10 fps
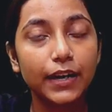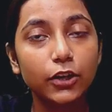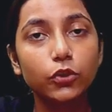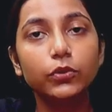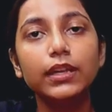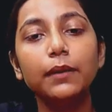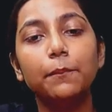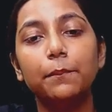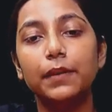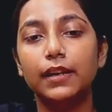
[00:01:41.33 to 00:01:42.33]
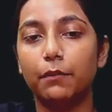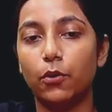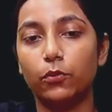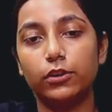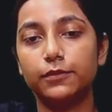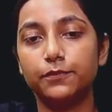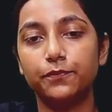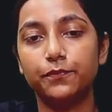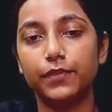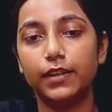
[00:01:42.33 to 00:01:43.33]
into the bill amount.
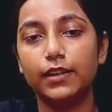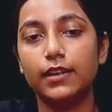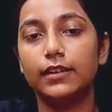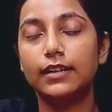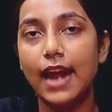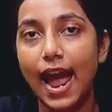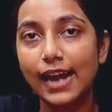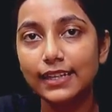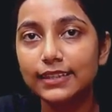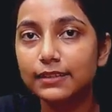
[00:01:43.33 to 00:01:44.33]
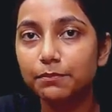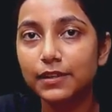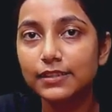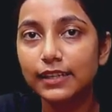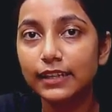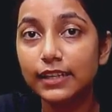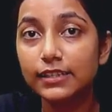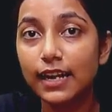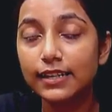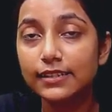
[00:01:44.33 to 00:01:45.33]
Tax percentage
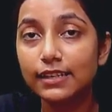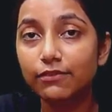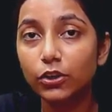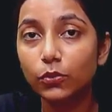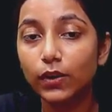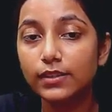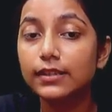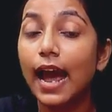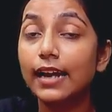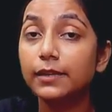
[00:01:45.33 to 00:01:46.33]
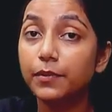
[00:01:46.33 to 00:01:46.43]
that is given to us, tax